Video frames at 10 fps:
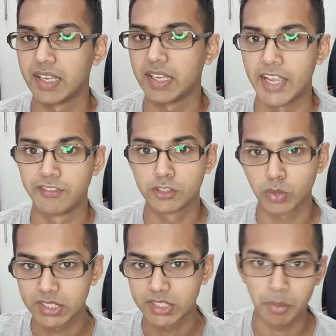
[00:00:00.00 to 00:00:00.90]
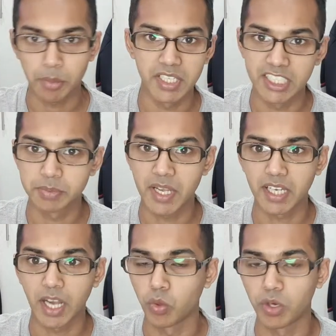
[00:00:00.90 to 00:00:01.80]
if this was a couple of years back,
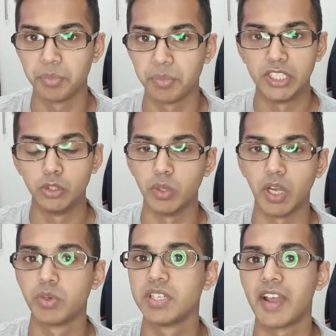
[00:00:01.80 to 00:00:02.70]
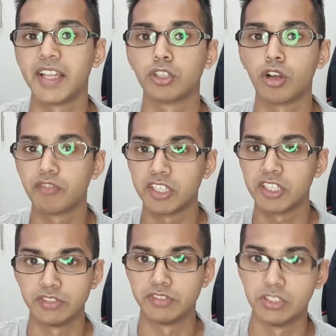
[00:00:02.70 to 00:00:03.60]
I wouldn't have the confidence to
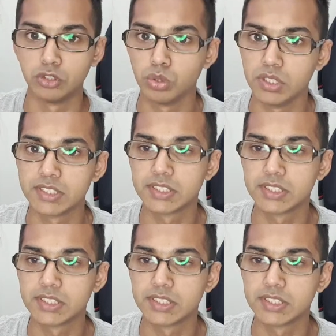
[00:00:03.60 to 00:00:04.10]
even do this.